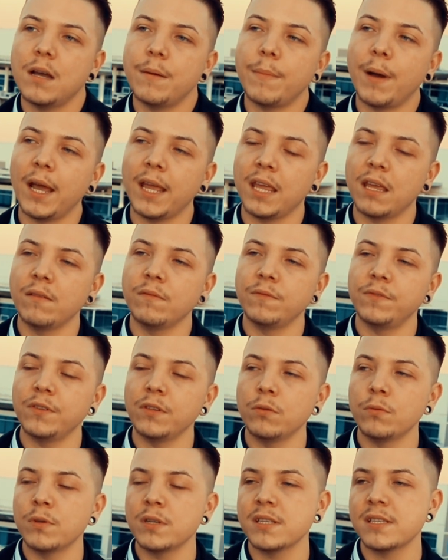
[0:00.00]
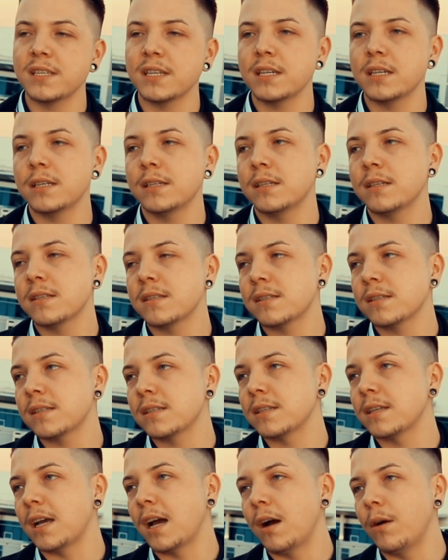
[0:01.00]
My influences,
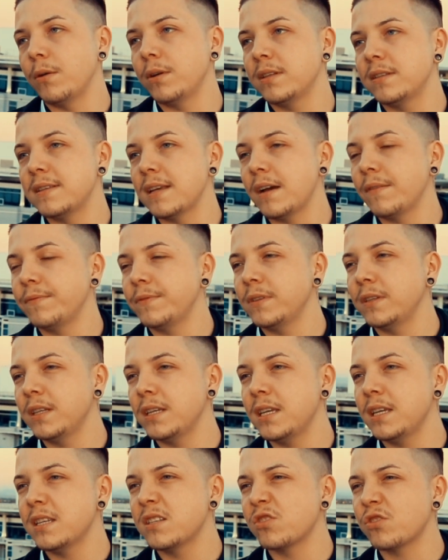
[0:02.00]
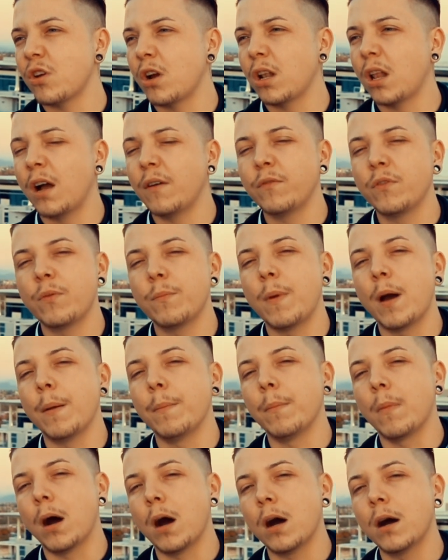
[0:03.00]
I would definitely start off with my
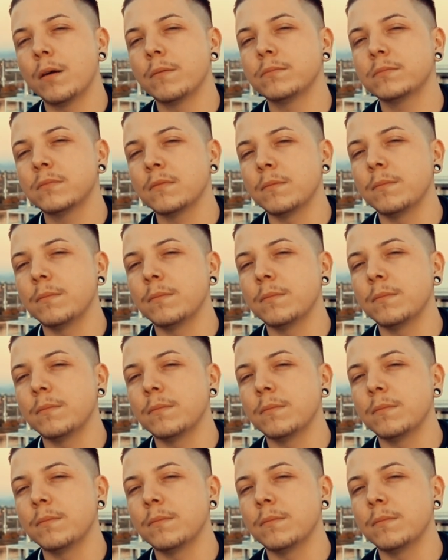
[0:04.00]
mom.